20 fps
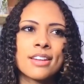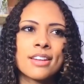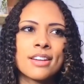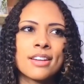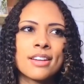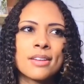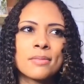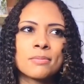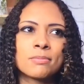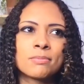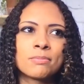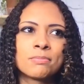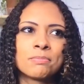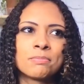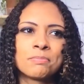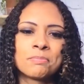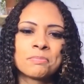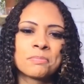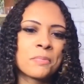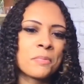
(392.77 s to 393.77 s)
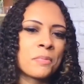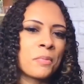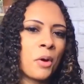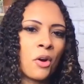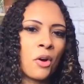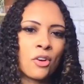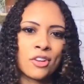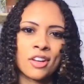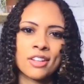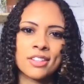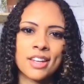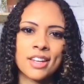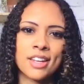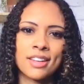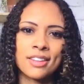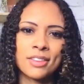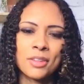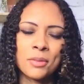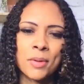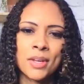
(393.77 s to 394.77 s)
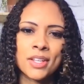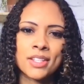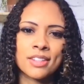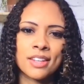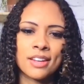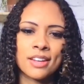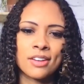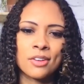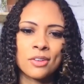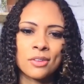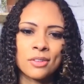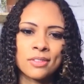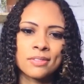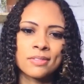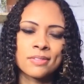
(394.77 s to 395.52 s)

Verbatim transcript: um, are not taking the best care.